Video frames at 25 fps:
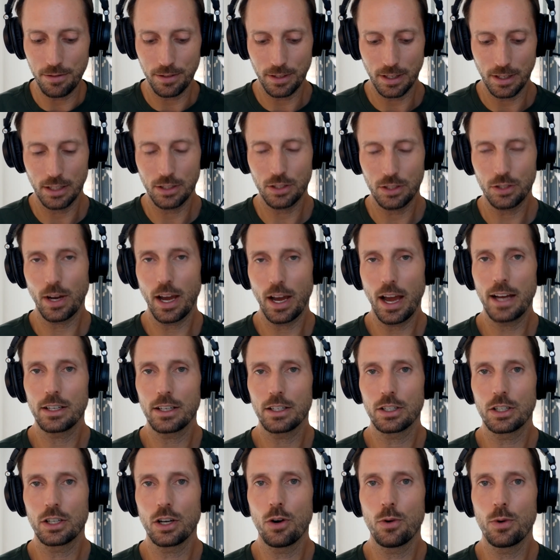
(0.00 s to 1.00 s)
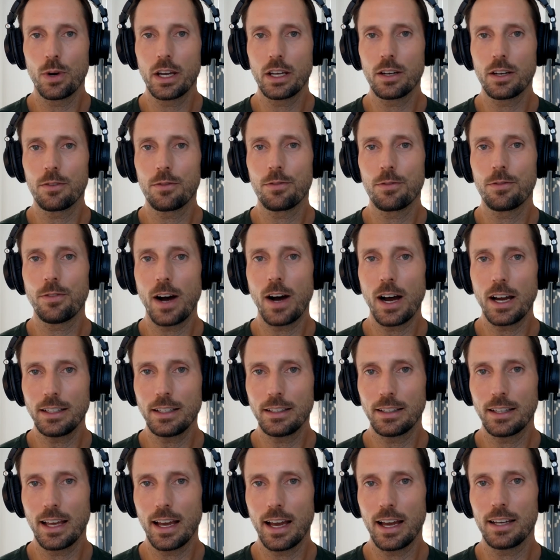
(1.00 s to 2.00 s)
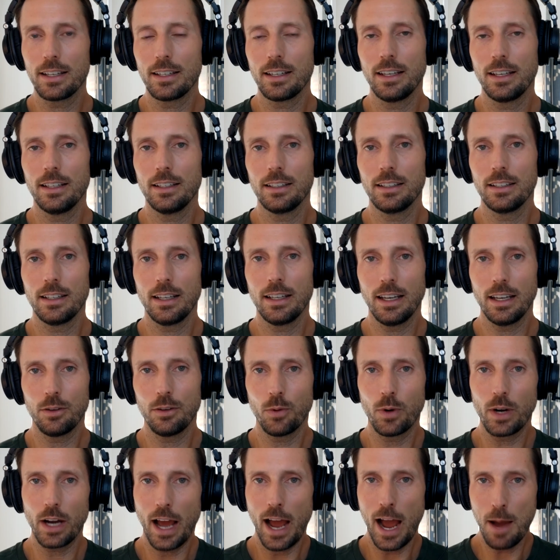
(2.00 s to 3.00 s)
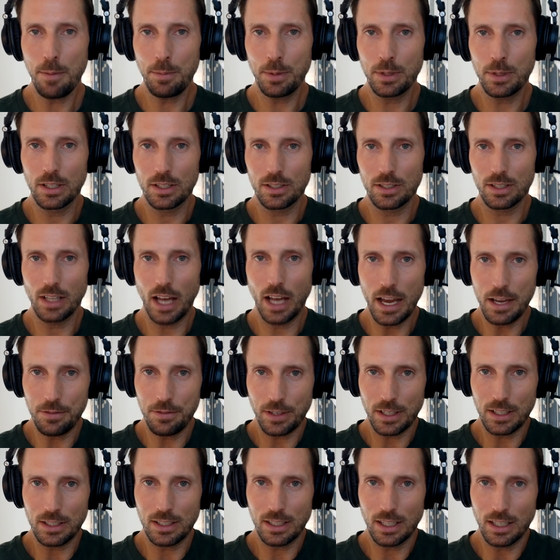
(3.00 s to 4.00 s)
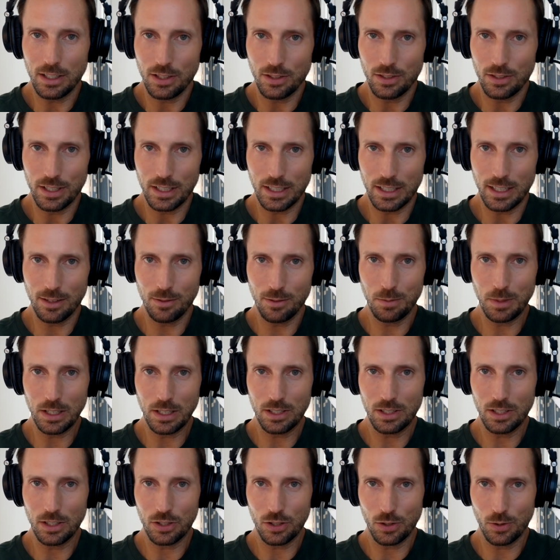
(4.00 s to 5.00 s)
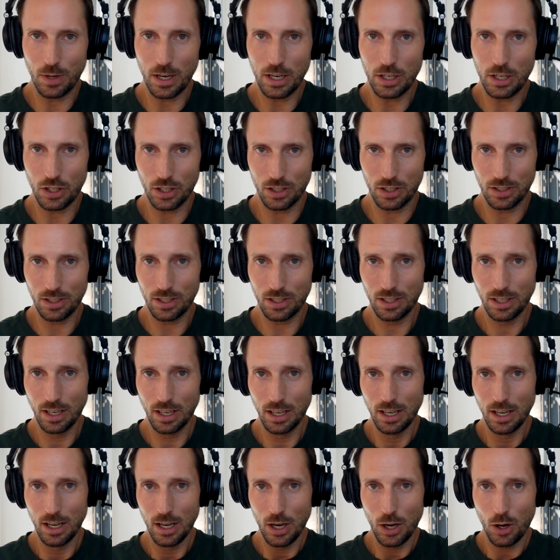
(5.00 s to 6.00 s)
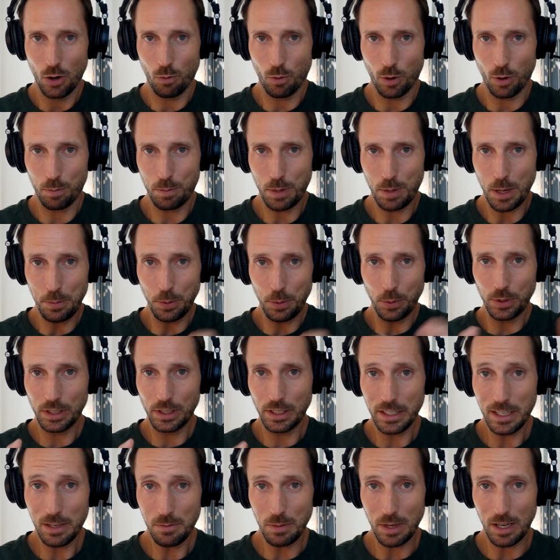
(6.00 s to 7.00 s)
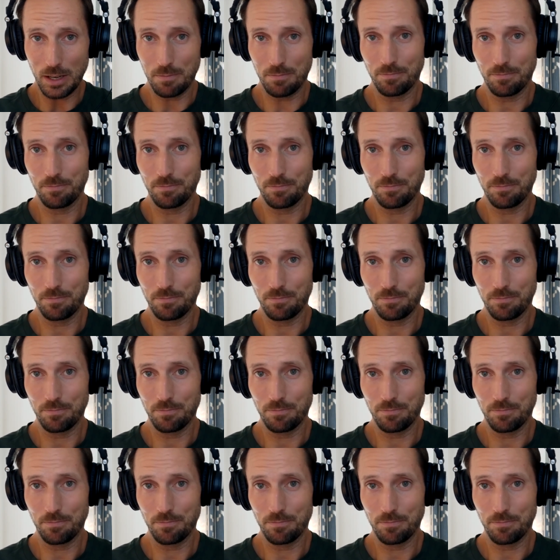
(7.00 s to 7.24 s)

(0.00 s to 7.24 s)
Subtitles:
And so I had to go in and find that. And what happened is life continued to give me situations where people would leave me.